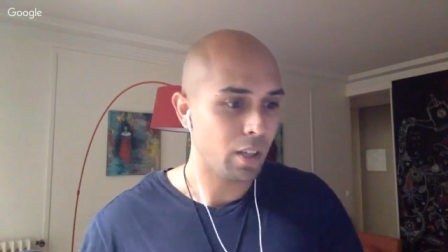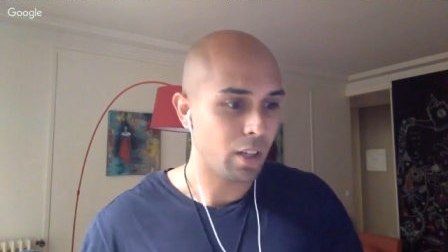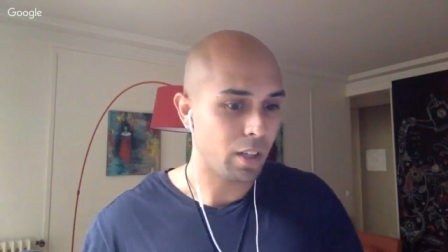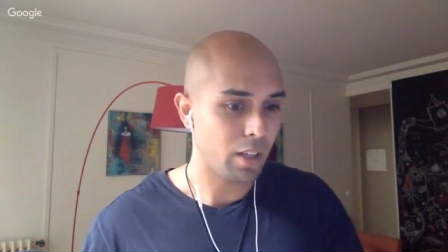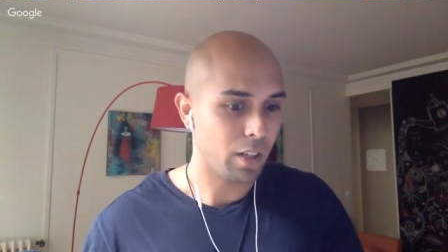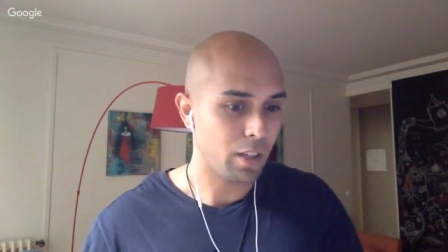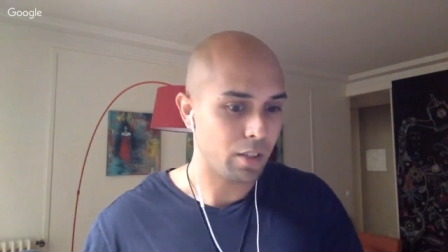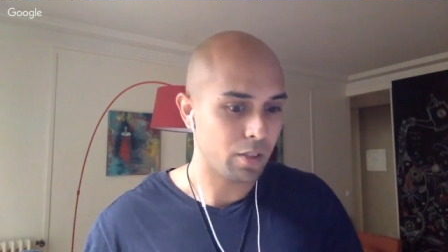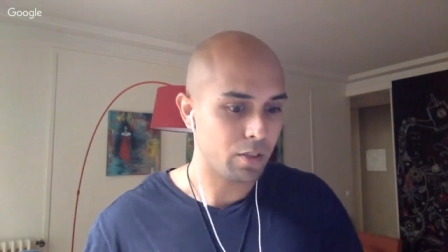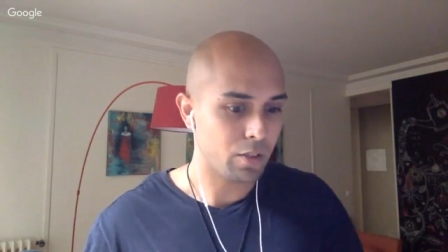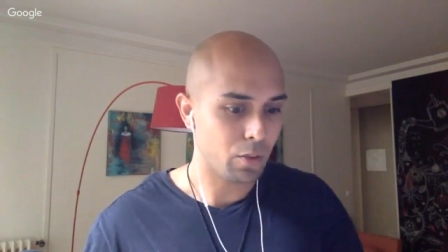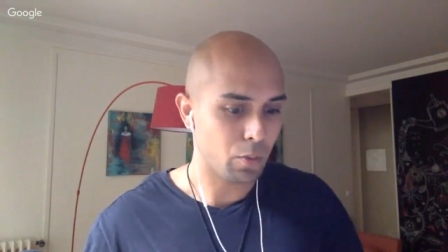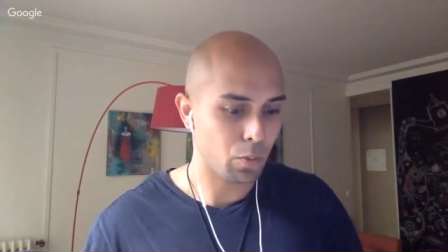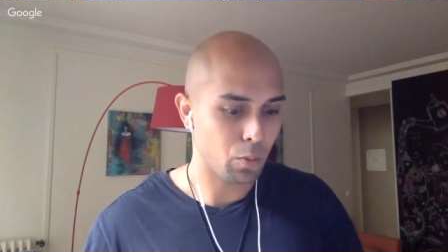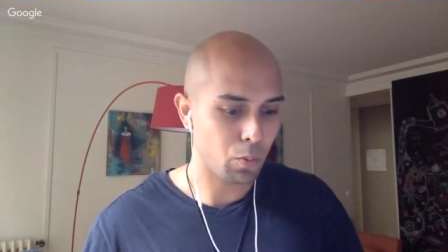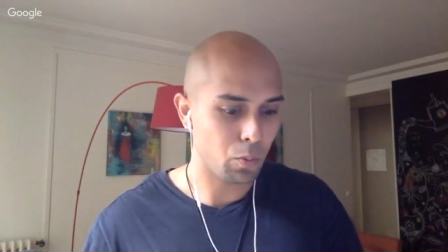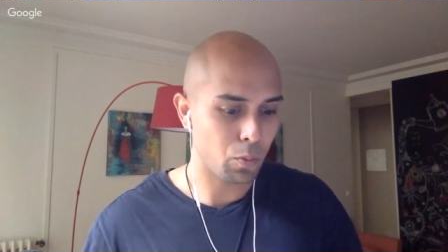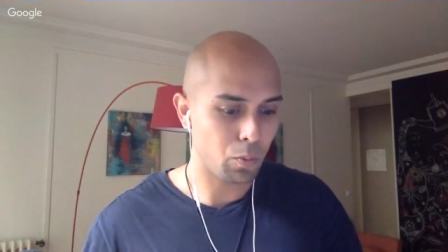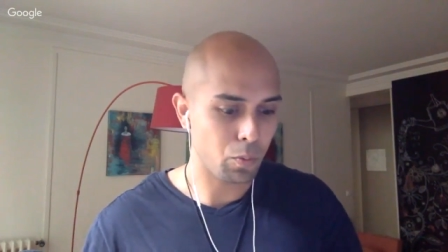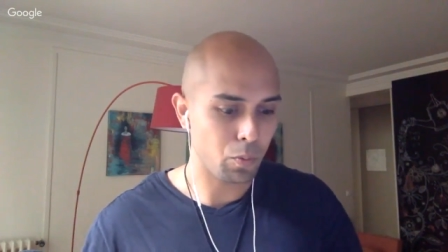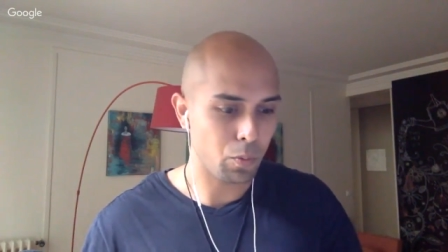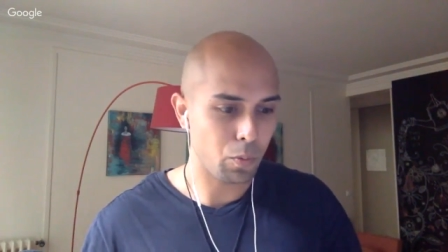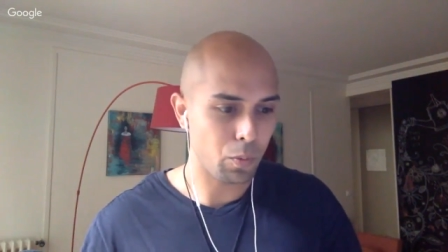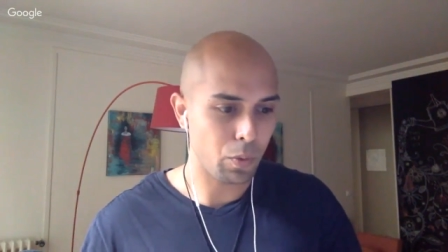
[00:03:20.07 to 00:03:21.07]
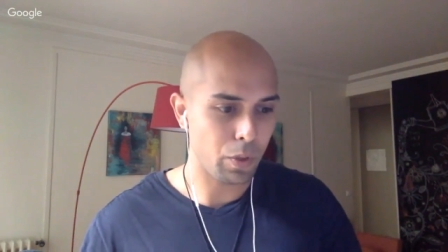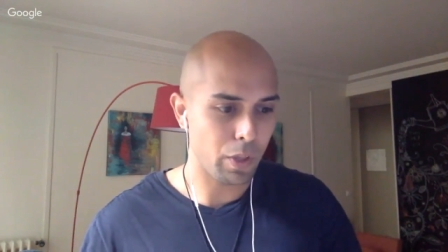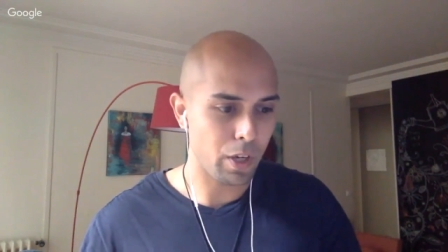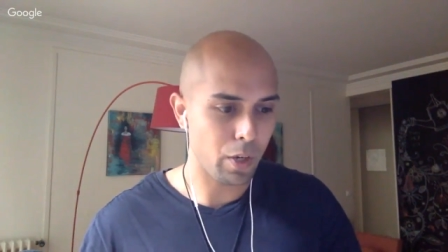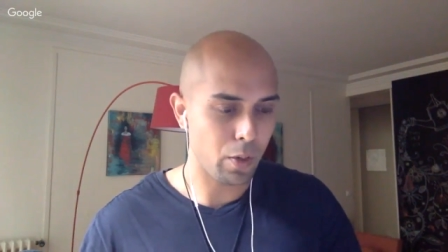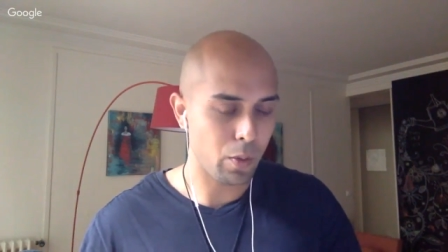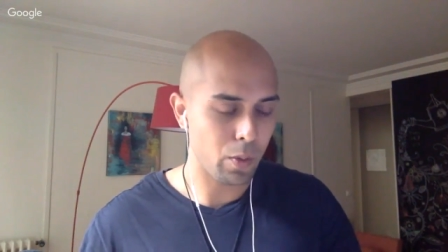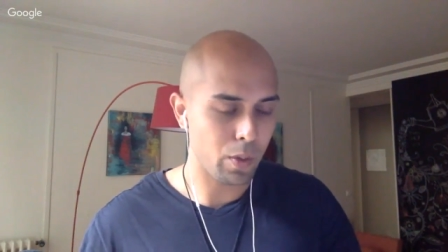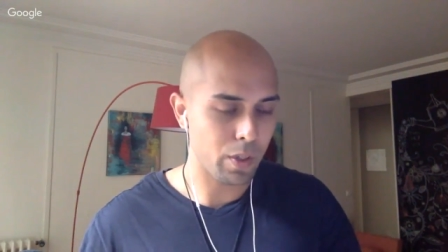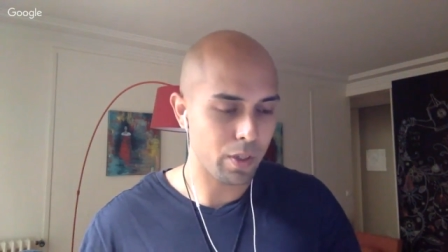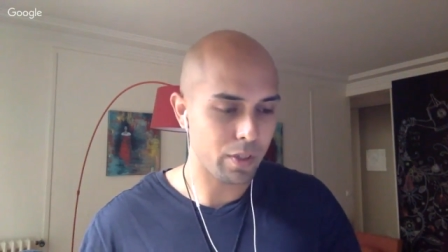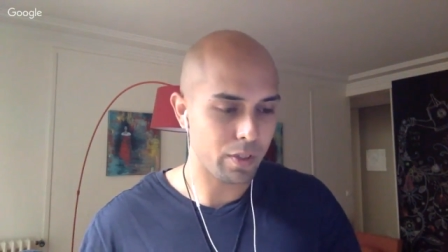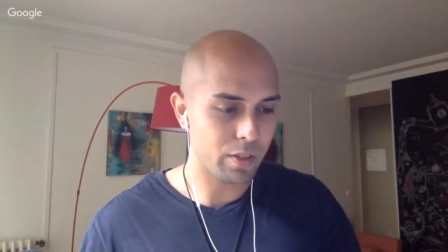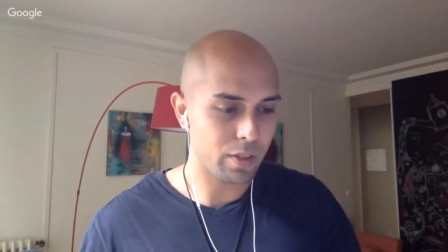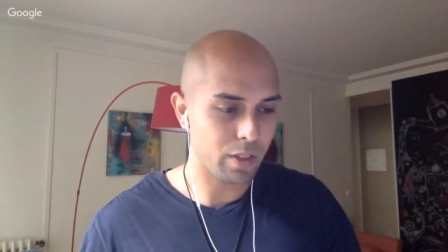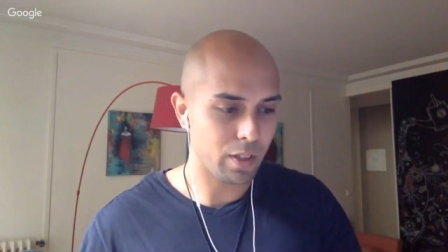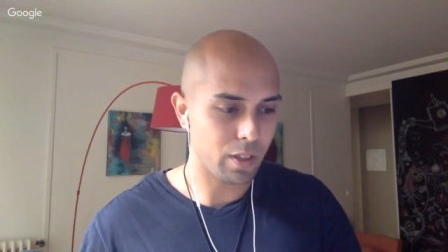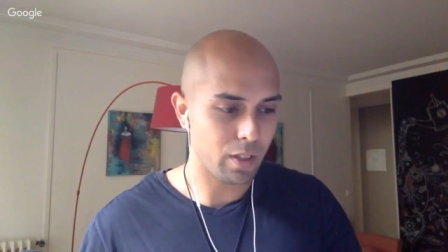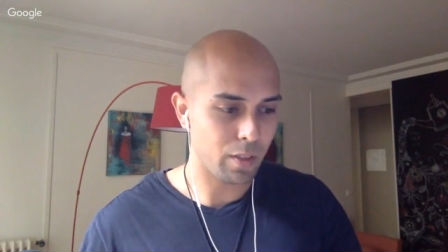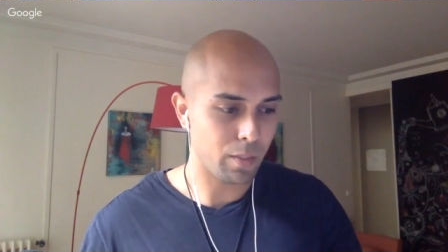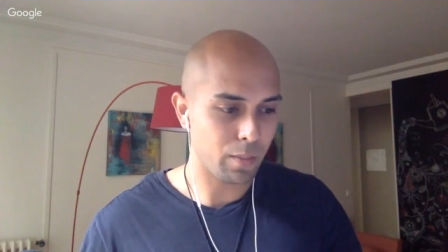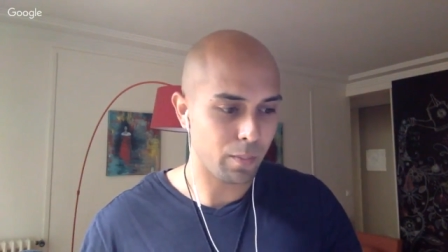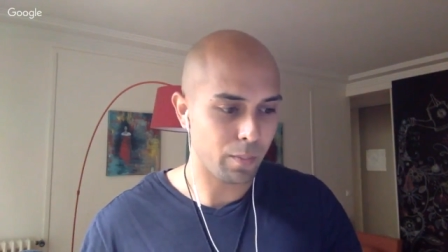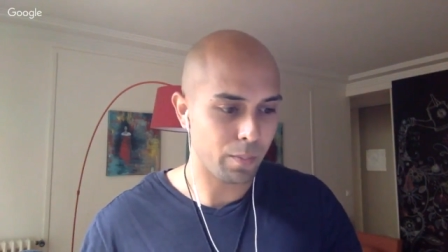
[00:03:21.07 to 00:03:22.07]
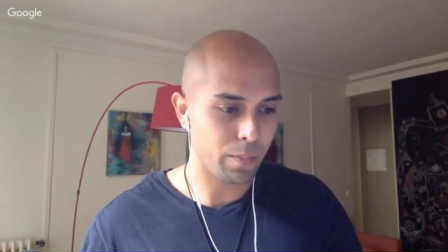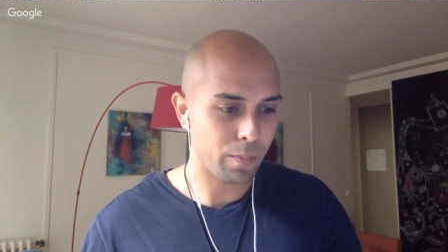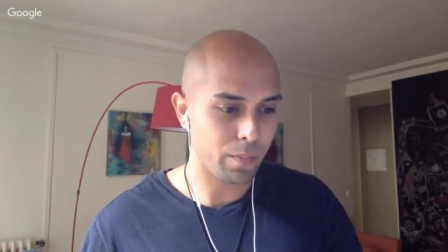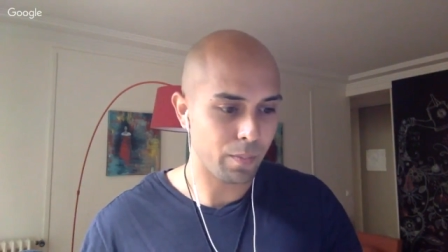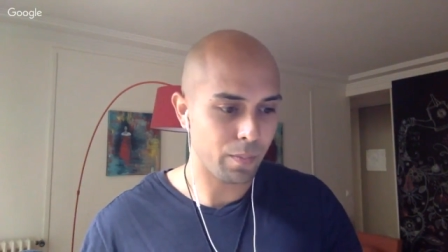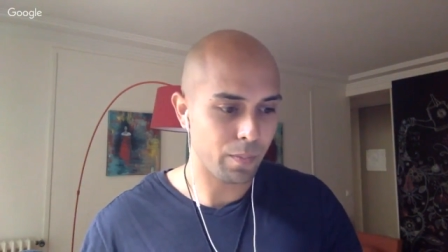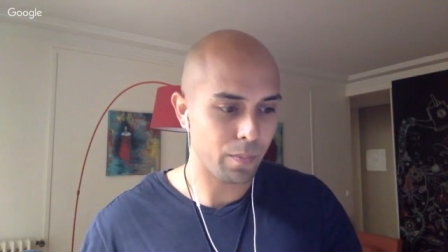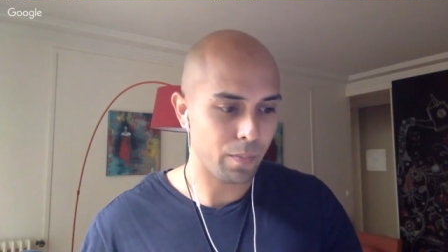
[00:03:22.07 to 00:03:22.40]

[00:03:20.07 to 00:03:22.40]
uh, so there was um,